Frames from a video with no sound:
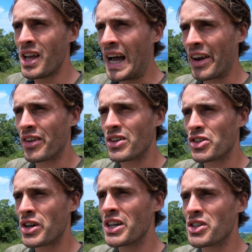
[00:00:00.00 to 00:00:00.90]
and
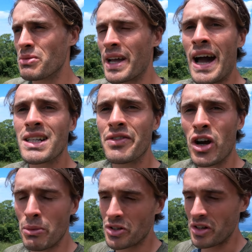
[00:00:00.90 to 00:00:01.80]
try and do some like active
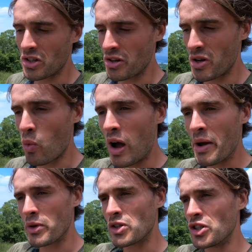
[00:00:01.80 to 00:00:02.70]
commentary to show you what I
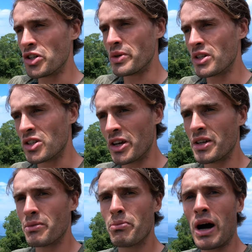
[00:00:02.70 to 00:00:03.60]
would do in
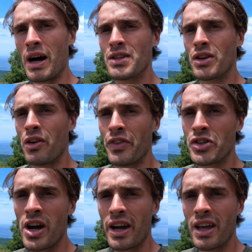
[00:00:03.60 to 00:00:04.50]
certain parts of the
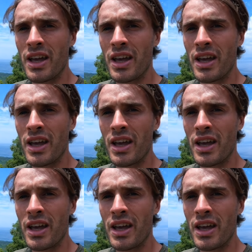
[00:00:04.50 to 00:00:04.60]
track.